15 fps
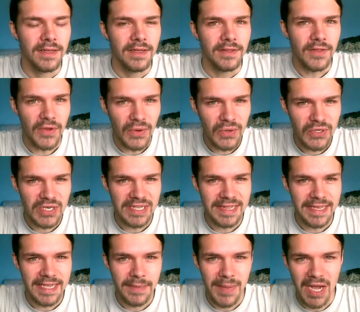The crucial
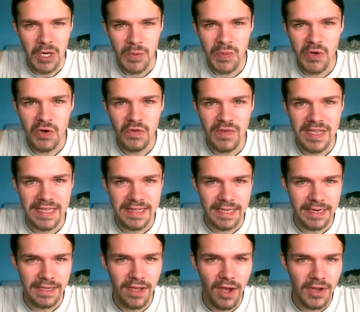thing about proving
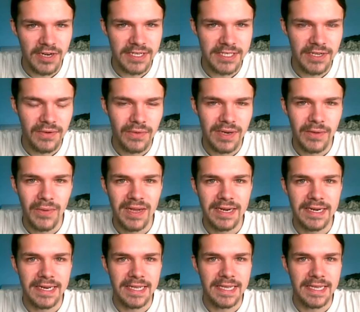that God is only one